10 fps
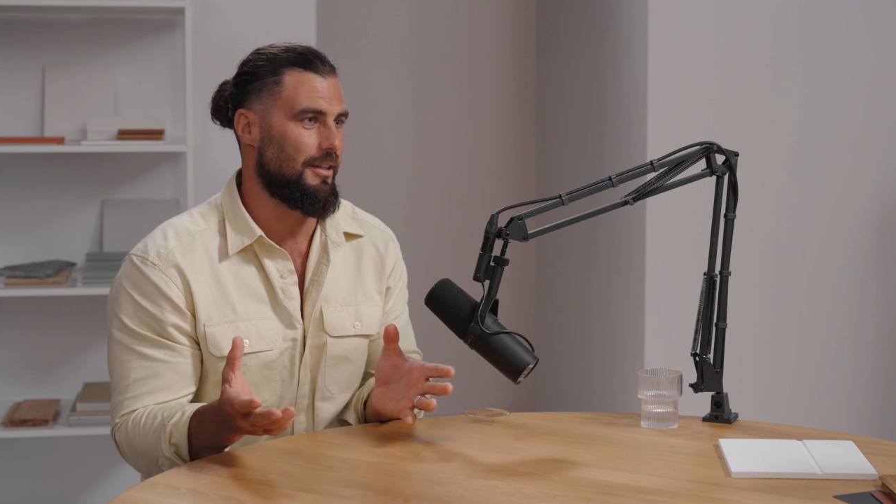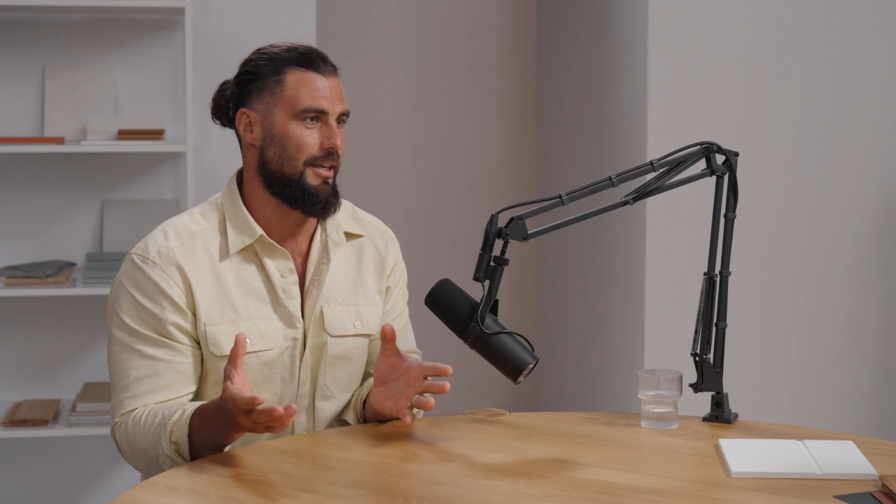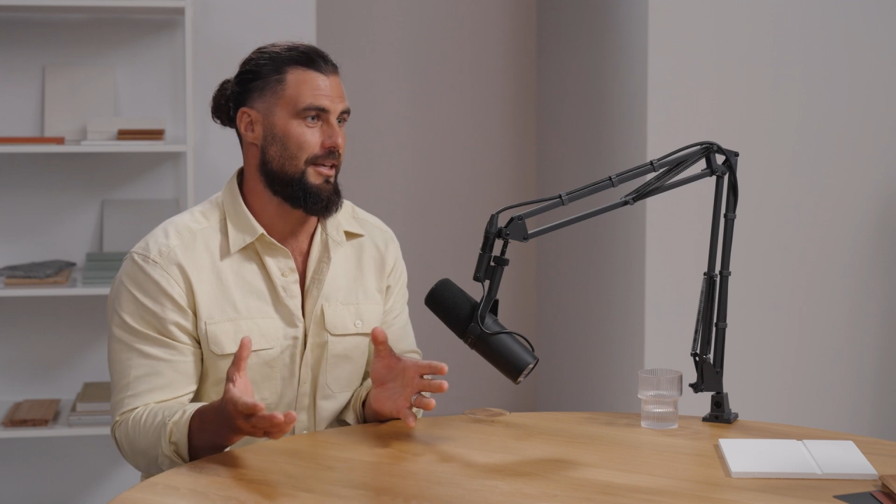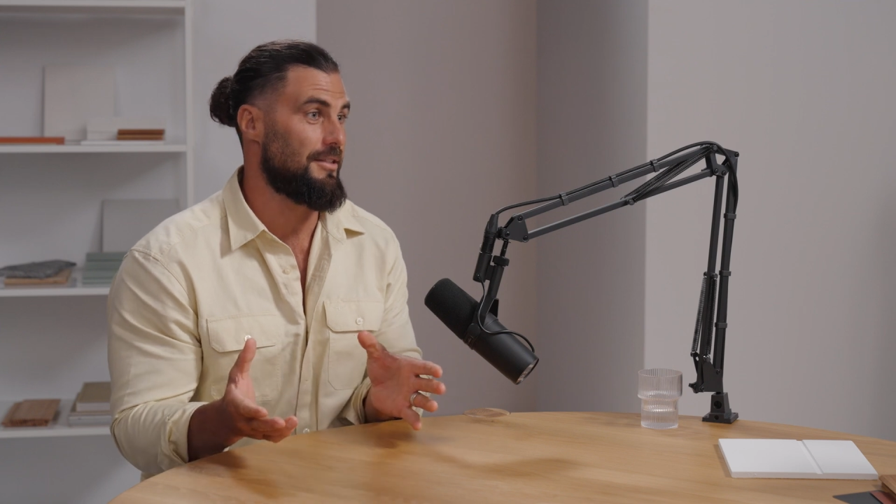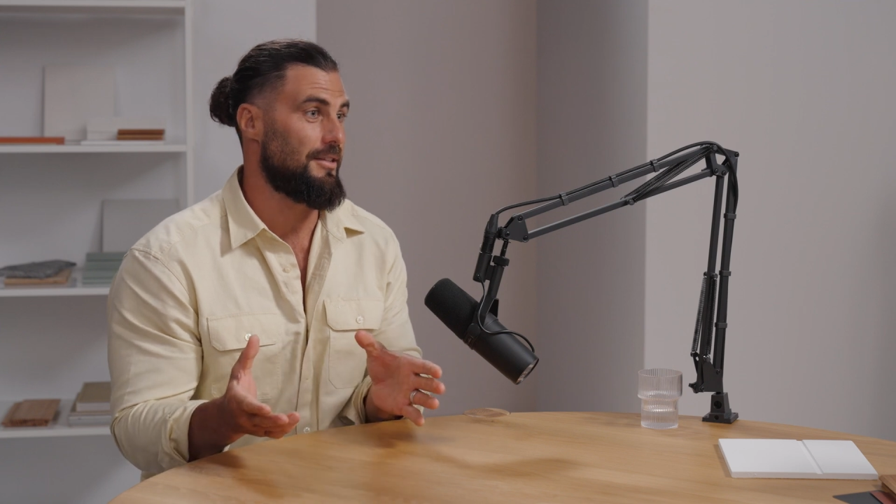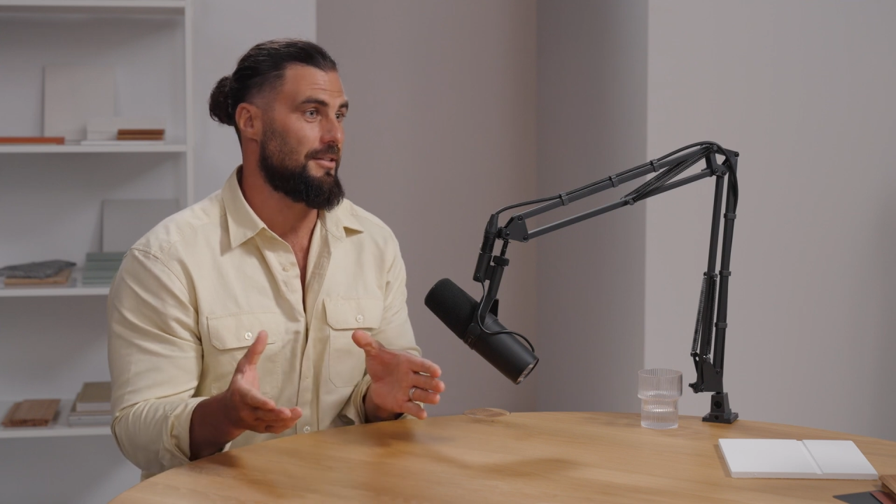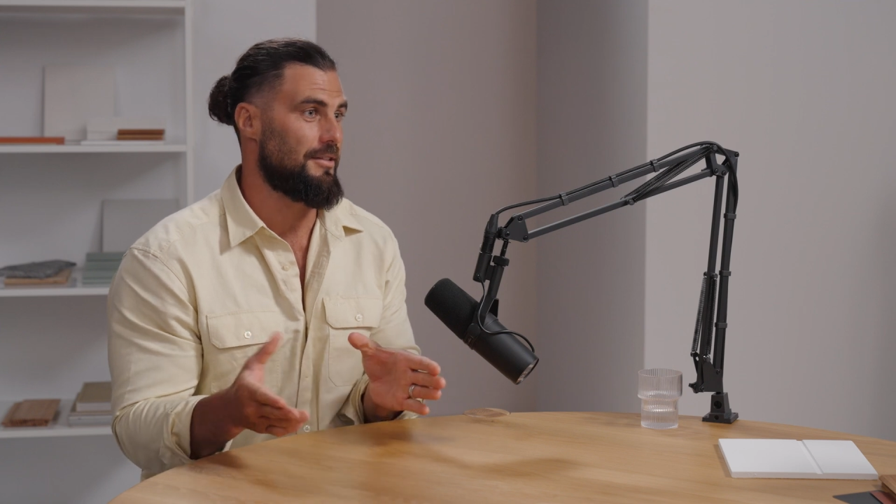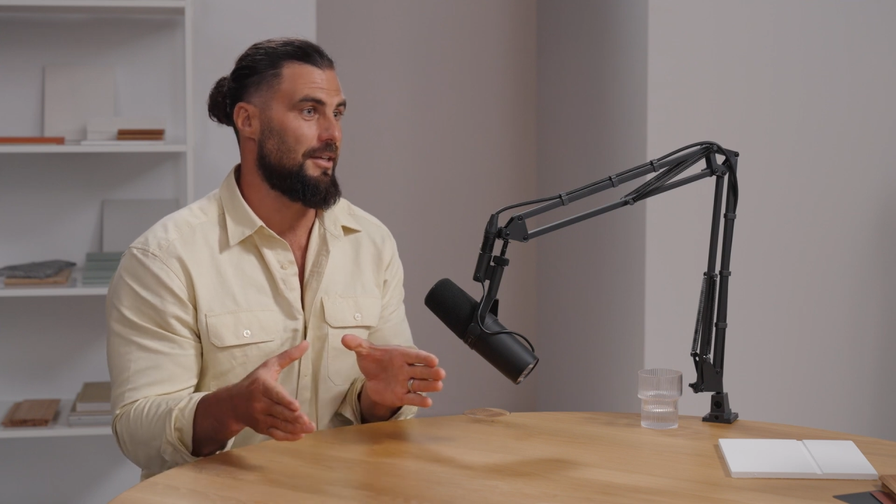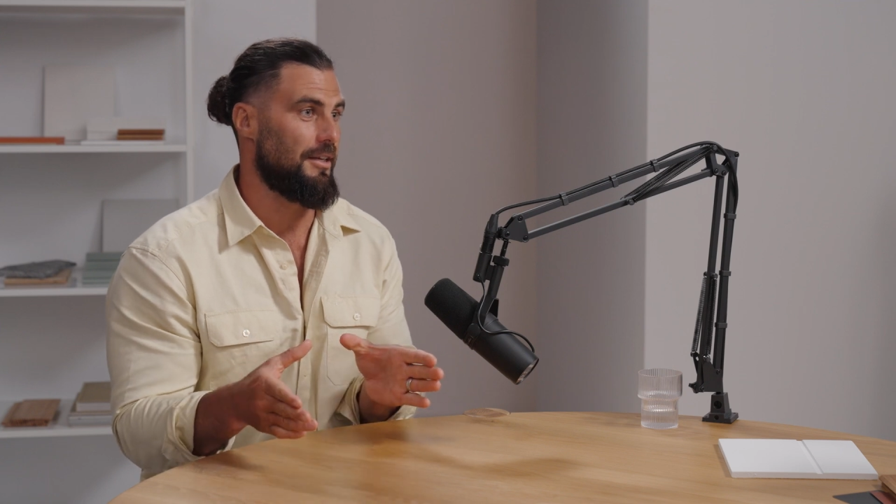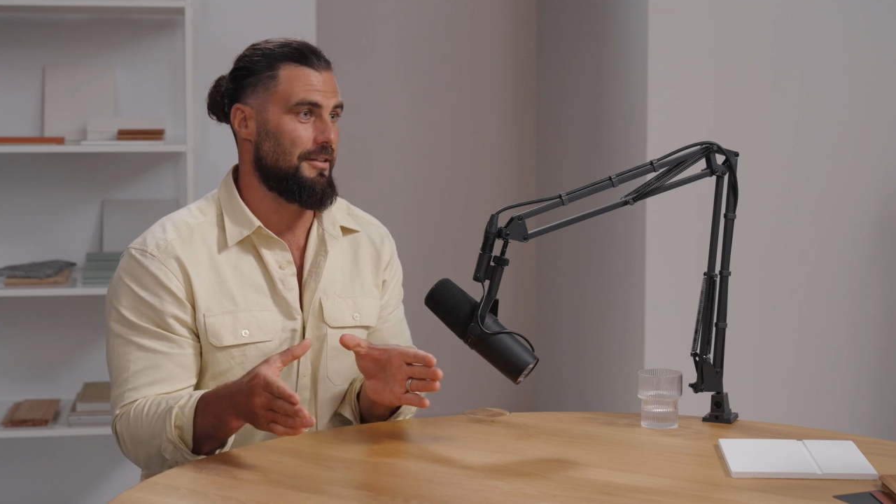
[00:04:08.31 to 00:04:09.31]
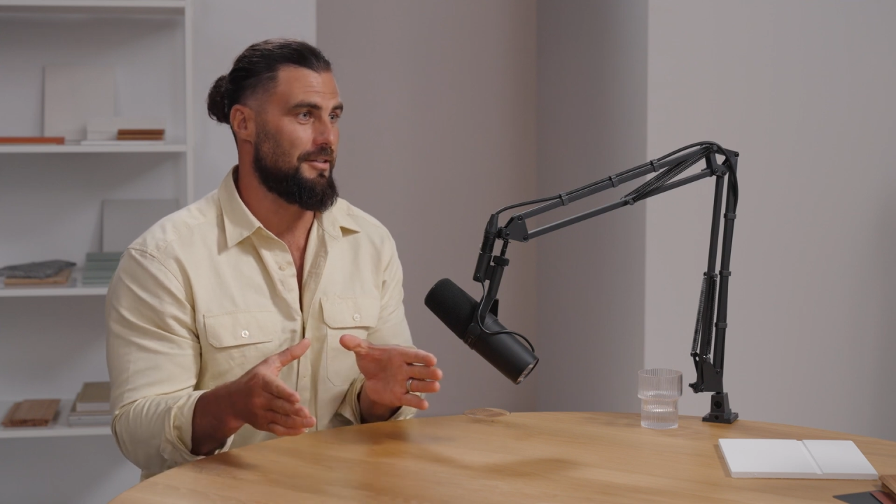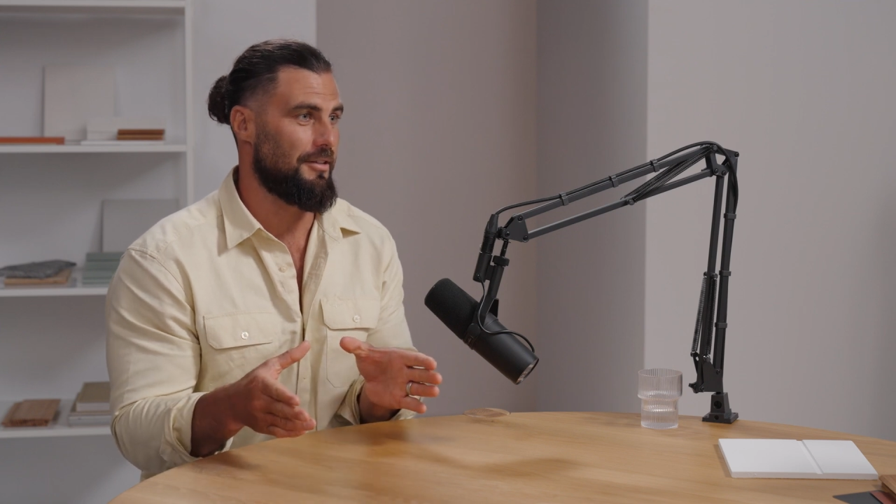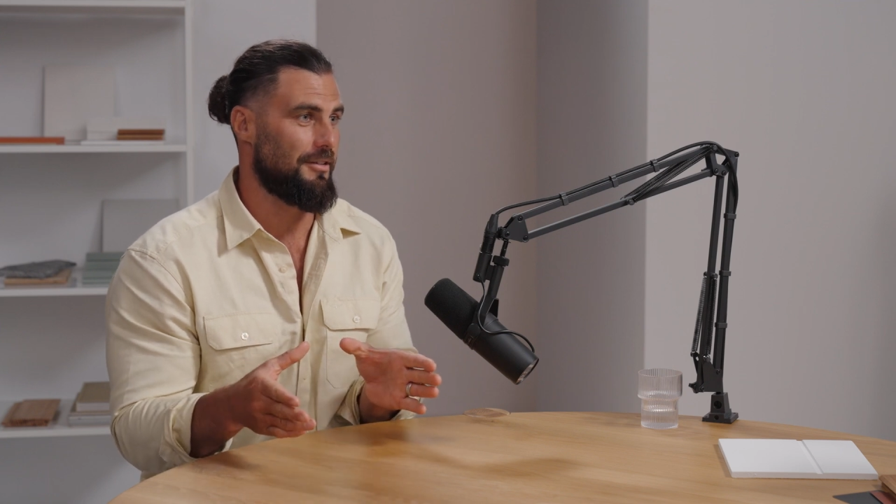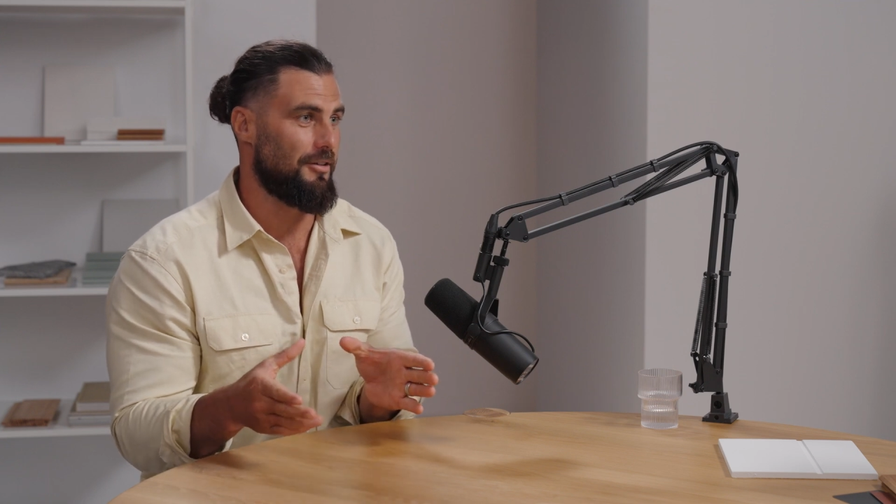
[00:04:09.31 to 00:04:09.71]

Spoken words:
the easiest thing to